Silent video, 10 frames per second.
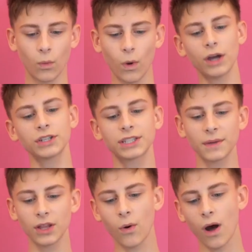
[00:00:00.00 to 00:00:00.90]
What are some
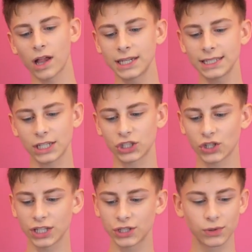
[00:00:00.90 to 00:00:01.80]
of the qualities and
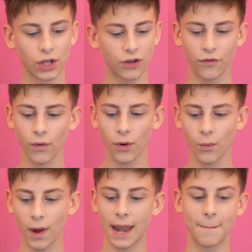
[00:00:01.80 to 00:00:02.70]
traits you look for
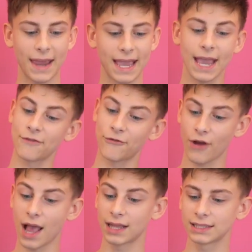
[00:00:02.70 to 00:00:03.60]
when making
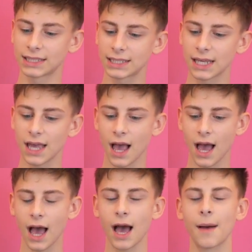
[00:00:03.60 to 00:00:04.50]
friends?
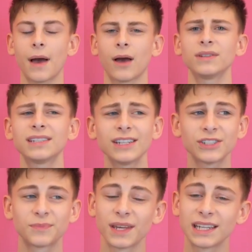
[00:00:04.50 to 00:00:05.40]
I would say
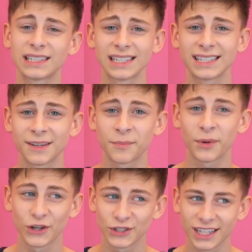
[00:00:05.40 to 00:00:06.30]
just be a decent
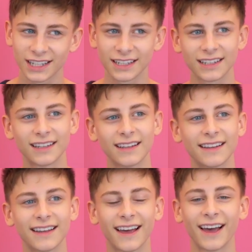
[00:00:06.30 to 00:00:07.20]
person.
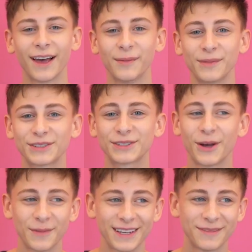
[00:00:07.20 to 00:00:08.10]
There's
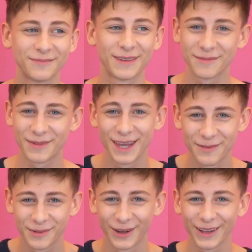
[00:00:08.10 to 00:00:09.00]
so many mean
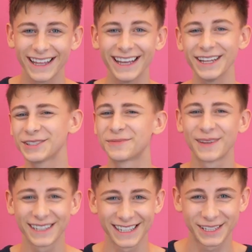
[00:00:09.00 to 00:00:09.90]
people. Just
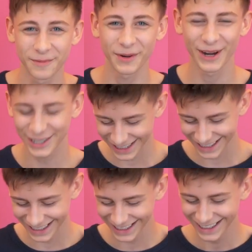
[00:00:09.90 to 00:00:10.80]
be a decent
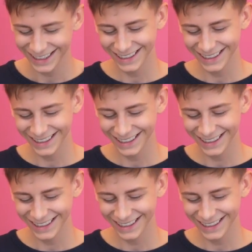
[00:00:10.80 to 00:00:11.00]
person.